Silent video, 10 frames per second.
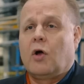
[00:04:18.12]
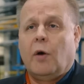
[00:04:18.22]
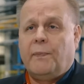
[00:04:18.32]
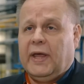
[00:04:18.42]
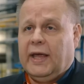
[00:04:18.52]
are
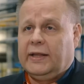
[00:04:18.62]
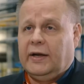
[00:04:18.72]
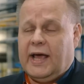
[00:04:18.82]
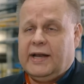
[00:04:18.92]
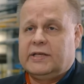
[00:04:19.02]
copying
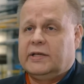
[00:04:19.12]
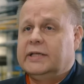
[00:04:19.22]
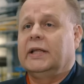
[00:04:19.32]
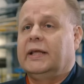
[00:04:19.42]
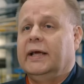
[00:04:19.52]
the Danish
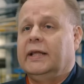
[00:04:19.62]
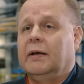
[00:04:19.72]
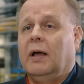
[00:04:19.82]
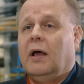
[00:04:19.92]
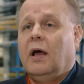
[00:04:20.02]
district
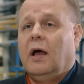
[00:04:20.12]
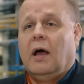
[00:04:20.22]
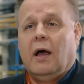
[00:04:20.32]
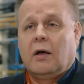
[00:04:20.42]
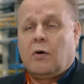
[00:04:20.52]
heating
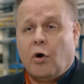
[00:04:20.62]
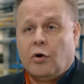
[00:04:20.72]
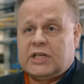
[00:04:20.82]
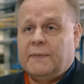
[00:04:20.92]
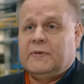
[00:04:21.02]

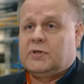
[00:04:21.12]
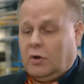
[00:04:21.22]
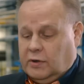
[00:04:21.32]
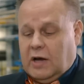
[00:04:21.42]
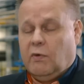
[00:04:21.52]
concept.
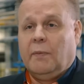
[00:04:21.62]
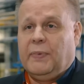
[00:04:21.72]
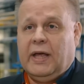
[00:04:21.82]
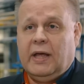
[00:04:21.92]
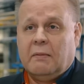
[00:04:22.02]
So there will
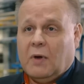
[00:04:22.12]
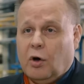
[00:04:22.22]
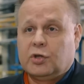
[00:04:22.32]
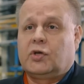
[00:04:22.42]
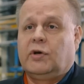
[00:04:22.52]
be
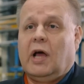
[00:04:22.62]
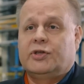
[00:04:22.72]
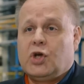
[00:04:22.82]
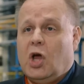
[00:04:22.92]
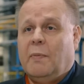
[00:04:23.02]
Austria,
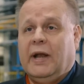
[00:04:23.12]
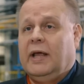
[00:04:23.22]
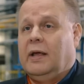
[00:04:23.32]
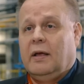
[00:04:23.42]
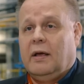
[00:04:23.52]

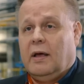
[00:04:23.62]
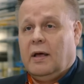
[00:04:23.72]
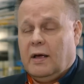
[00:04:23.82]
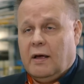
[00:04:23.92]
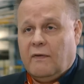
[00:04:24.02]
Germany,
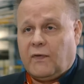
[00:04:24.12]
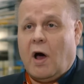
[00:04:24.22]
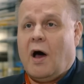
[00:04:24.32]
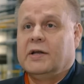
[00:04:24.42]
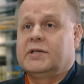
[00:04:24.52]

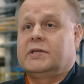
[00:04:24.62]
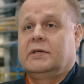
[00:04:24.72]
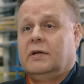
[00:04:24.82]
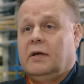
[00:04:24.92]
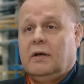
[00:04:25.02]
France,
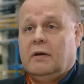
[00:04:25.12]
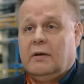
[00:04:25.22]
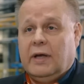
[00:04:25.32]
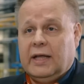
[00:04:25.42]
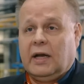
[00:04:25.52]

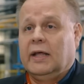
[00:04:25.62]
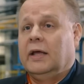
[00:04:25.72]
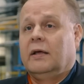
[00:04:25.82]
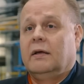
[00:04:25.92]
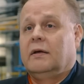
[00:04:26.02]
Italy,
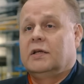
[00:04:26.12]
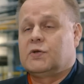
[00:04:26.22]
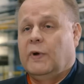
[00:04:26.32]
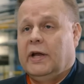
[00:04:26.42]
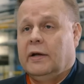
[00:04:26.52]

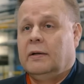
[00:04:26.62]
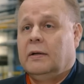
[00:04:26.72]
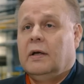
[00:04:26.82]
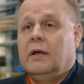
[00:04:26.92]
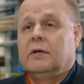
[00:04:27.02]
Sweden.
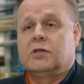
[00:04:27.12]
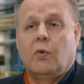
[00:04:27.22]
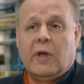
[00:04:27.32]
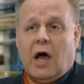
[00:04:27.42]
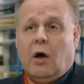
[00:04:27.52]
So
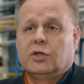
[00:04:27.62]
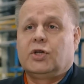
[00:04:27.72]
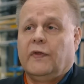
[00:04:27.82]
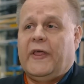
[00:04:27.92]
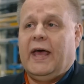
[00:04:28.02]
we are
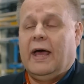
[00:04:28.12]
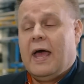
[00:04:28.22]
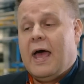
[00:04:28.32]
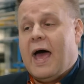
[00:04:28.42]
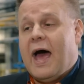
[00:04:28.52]
also there.
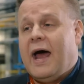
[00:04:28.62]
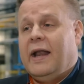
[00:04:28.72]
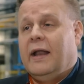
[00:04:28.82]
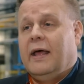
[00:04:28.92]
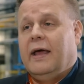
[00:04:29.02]

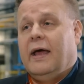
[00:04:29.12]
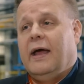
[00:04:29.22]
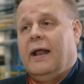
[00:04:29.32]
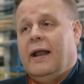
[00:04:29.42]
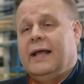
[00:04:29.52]
And
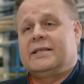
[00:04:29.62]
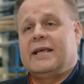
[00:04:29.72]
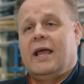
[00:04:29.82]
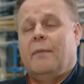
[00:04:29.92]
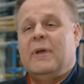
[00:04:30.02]
let's
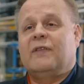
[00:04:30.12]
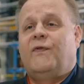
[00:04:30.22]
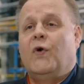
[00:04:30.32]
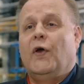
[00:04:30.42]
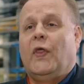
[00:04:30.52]
say a bit
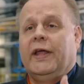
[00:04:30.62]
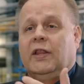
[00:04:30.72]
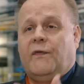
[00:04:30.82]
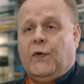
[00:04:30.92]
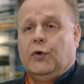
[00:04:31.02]
further in
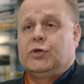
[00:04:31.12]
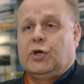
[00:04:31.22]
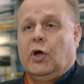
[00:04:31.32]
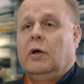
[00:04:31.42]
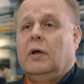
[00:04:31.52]
the
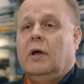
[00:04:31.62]
future,